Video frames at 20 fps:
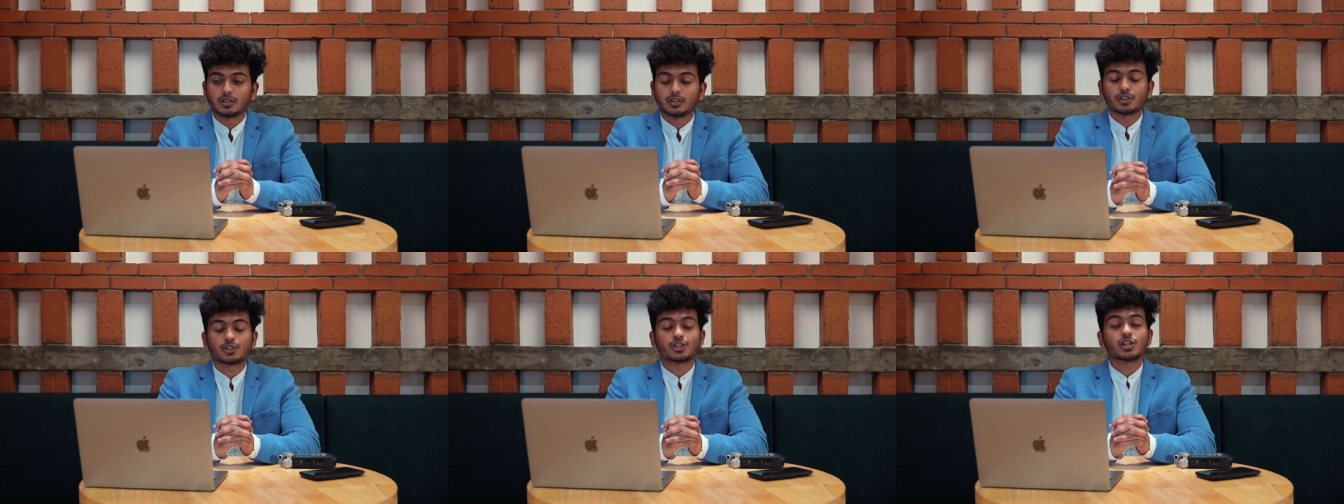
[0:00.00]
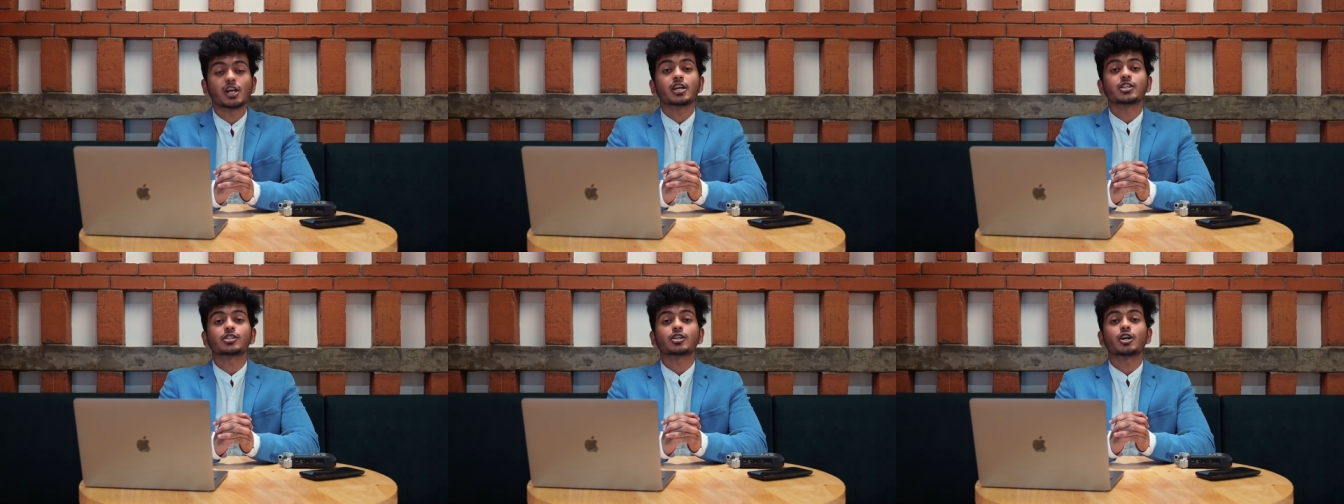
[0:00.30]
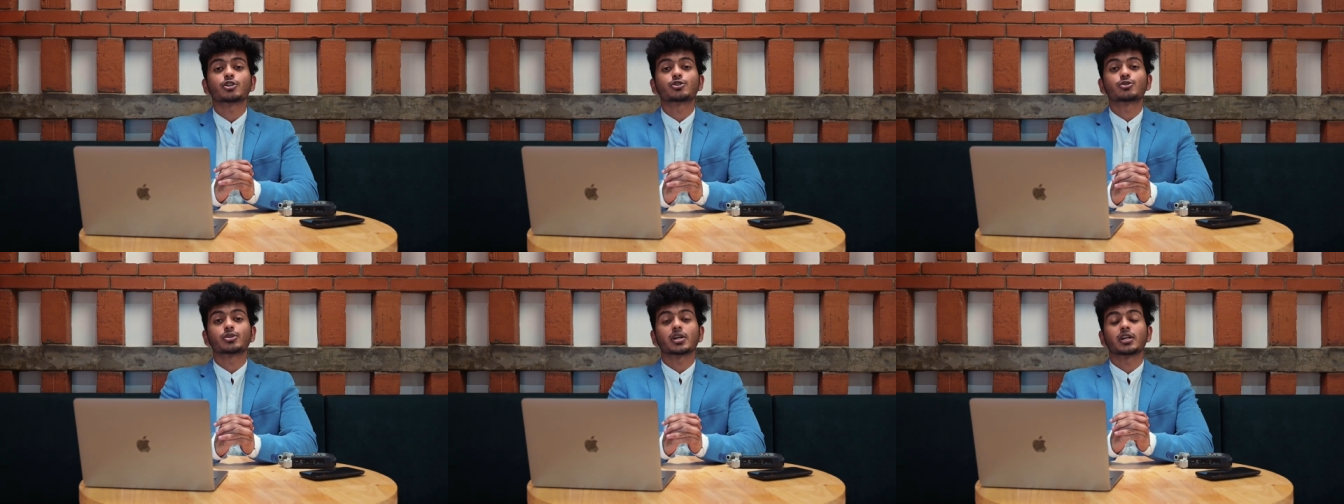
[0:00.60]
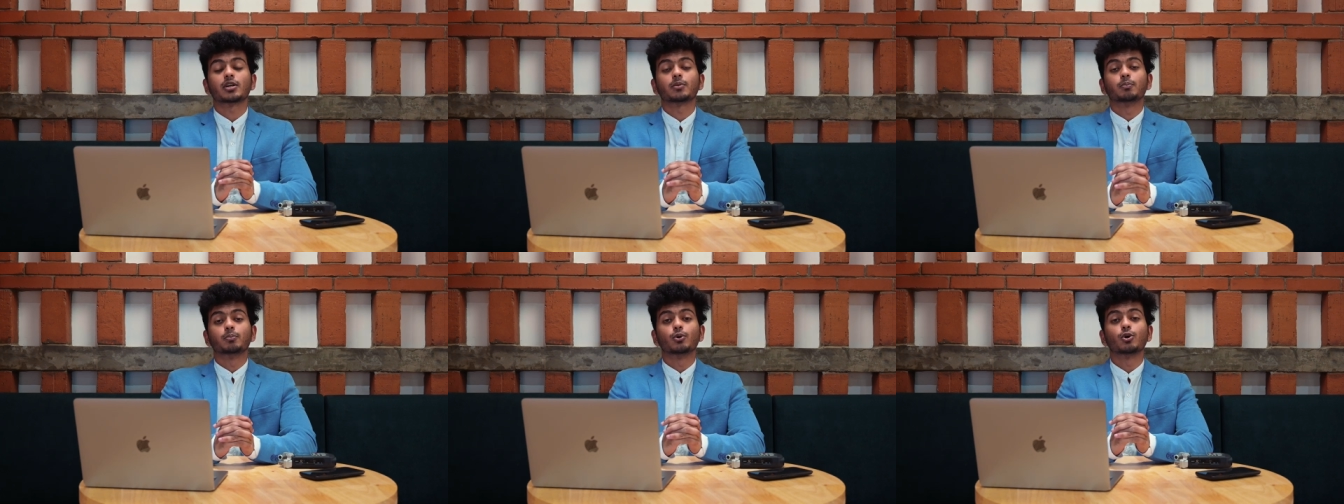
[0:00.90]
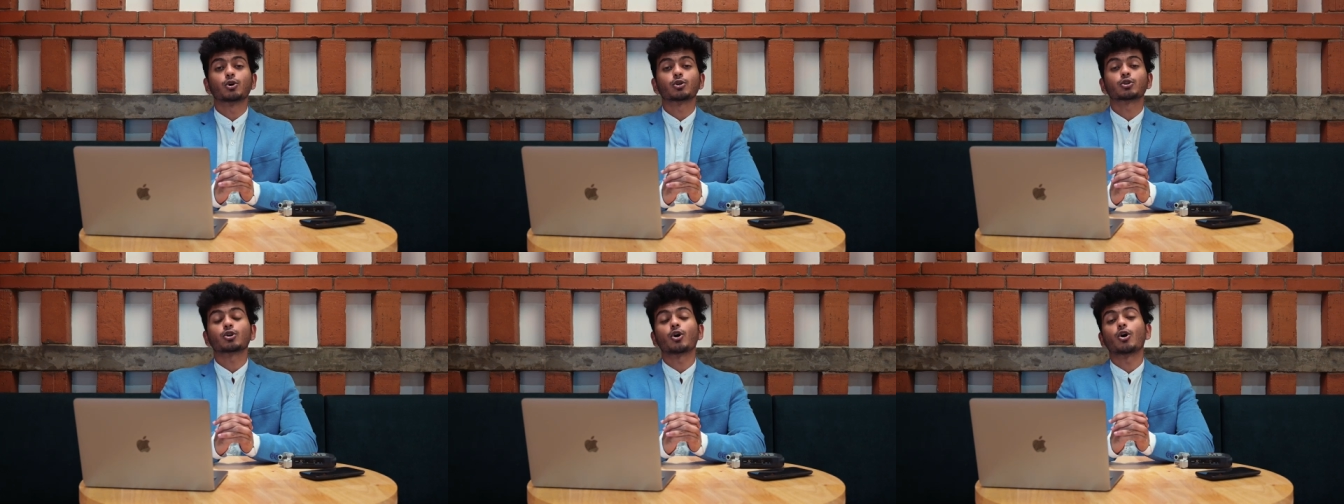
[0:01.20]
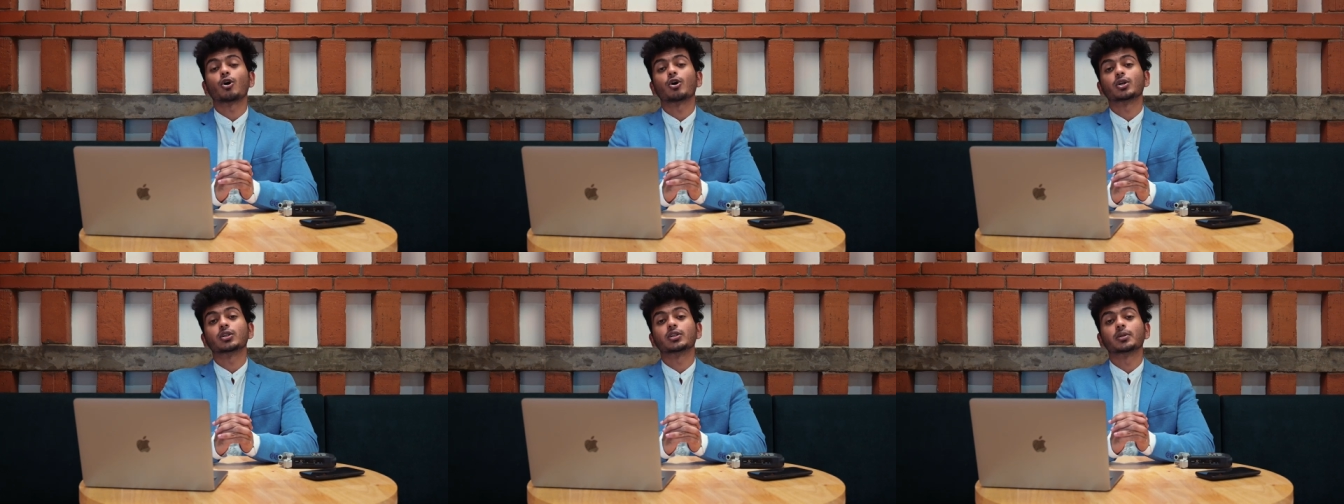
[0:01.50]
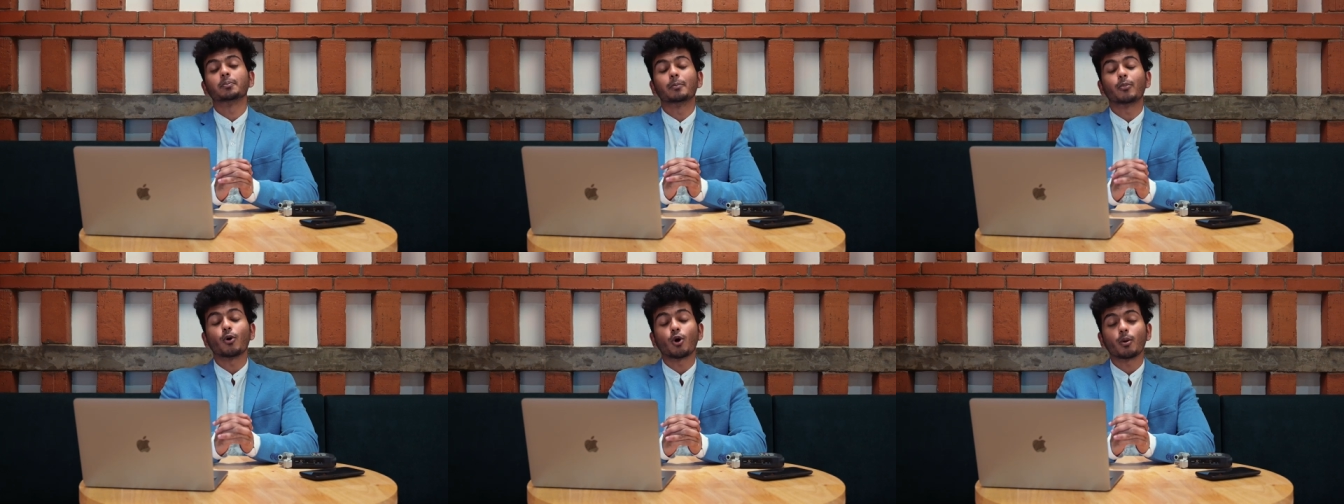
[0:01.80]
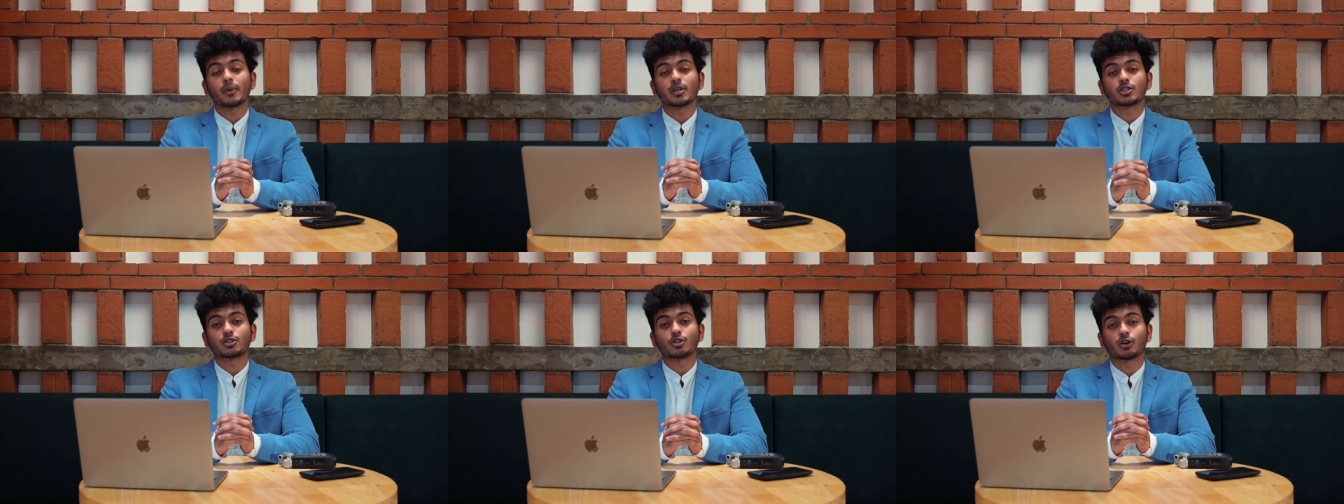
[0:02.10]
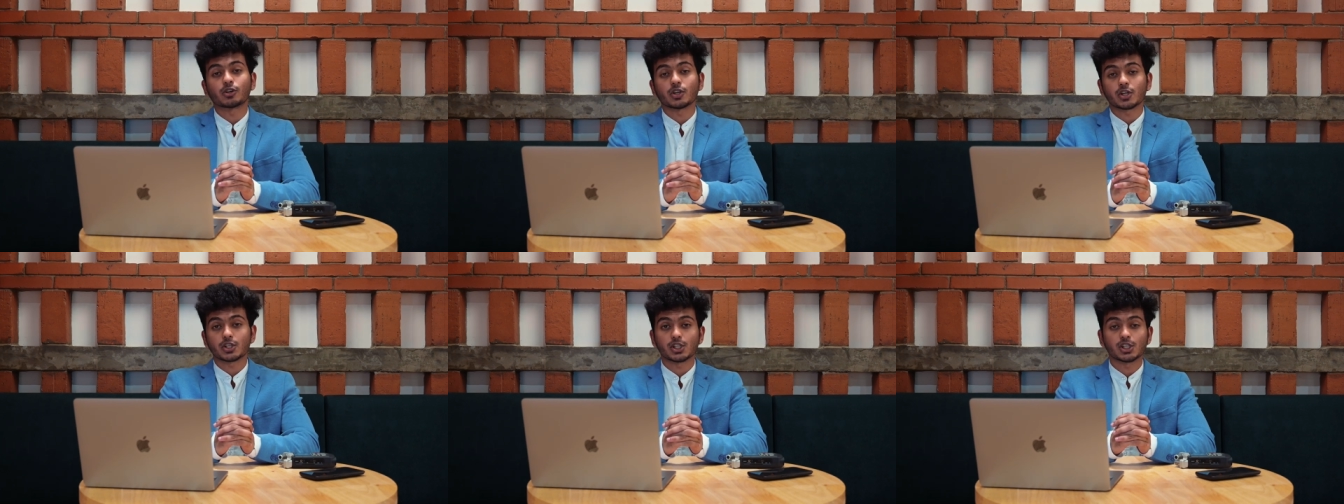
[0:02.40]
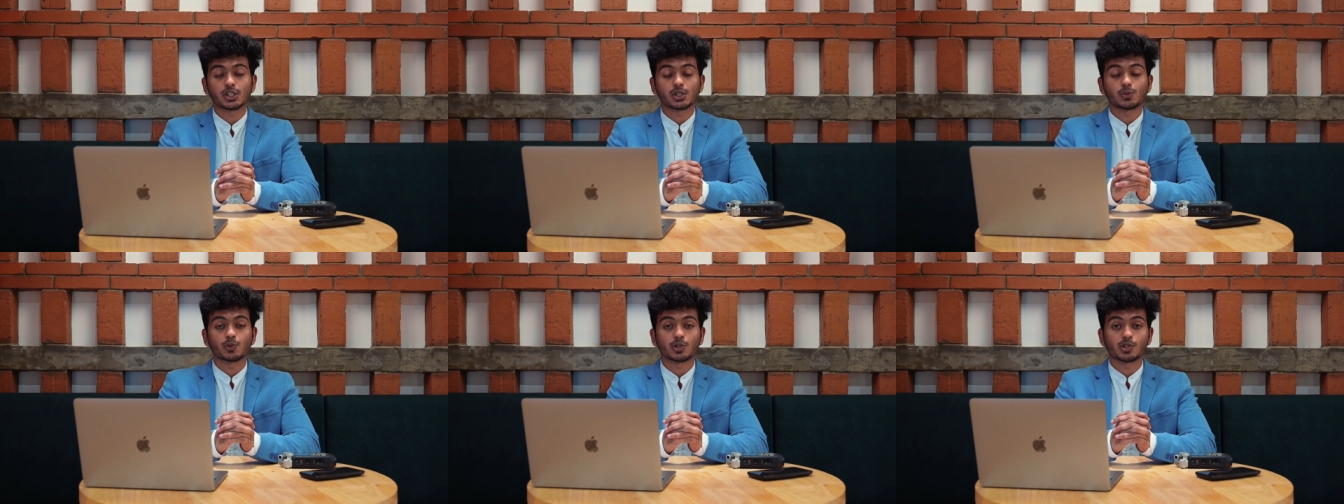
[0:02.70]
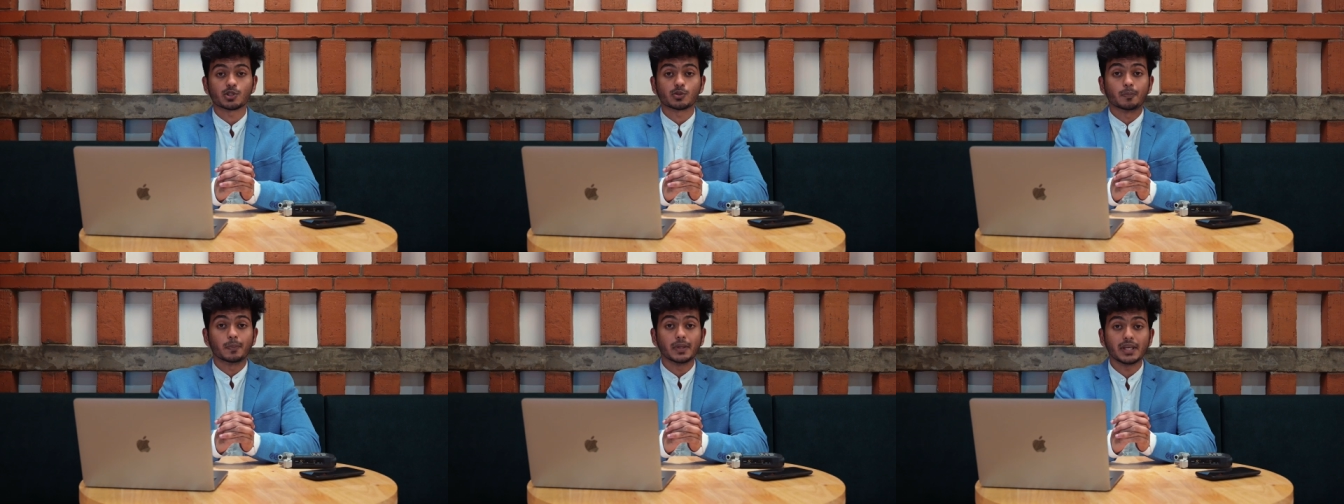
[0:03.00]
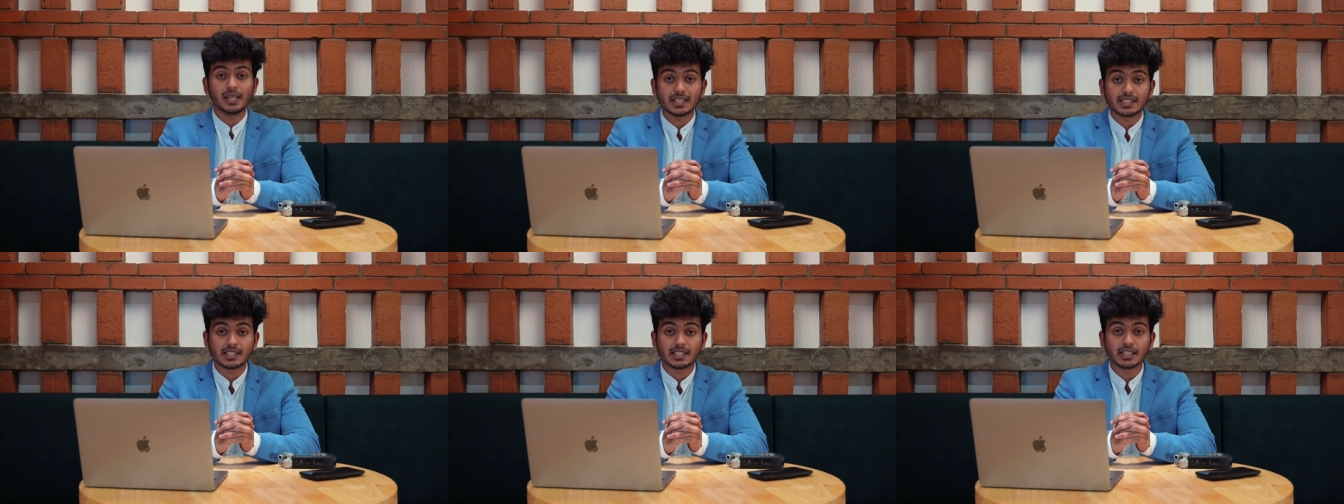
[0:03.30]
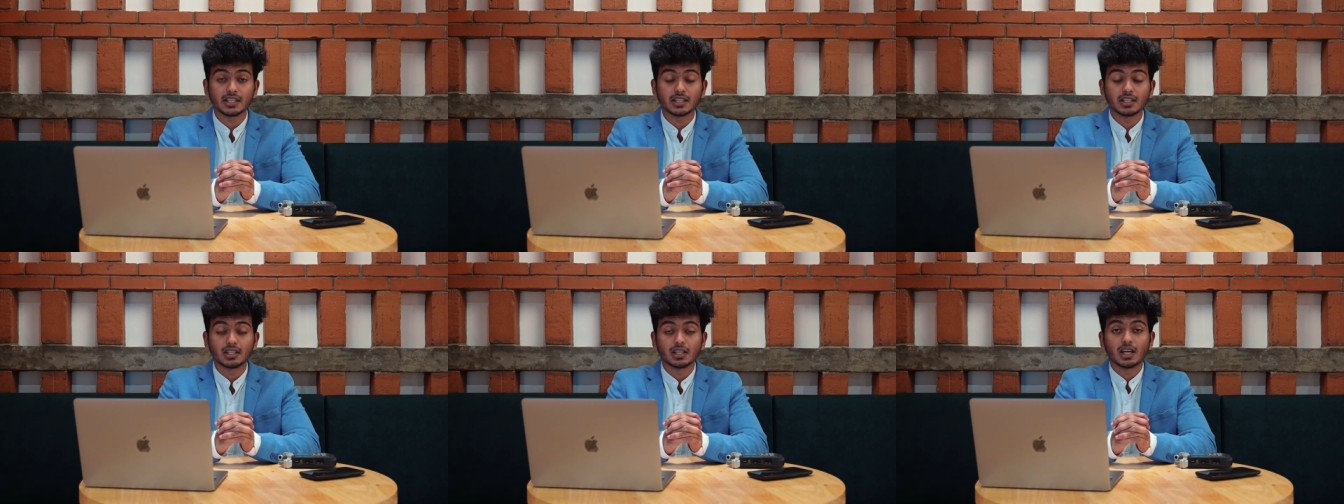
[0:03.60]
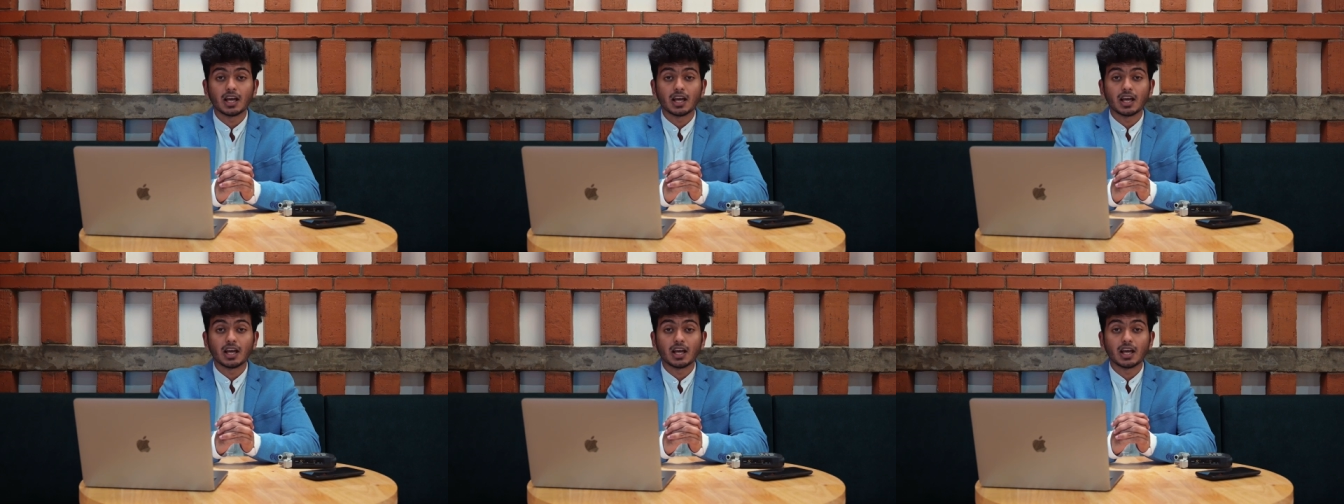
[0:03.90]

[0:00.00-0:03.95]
The shares are traded both on the Bombay Stock Exchange, which is B S E,